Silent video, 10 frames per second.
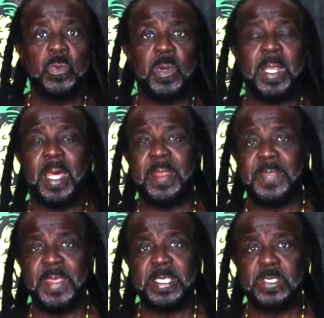a lot
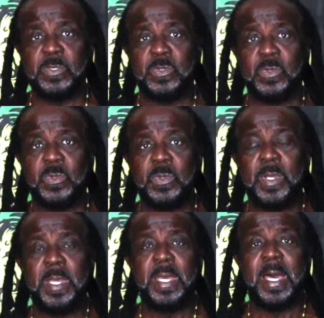of things to do,
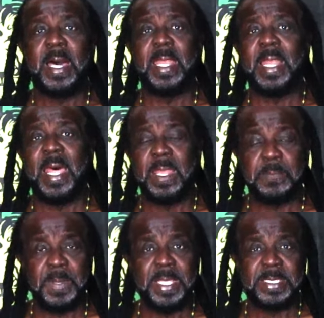and a lot
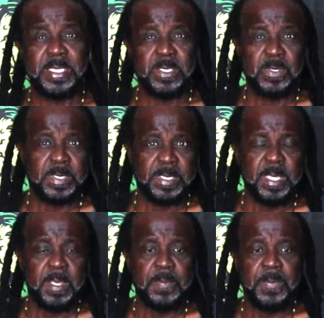of places to
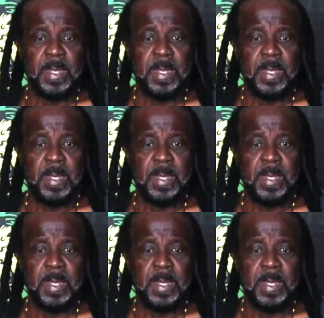see.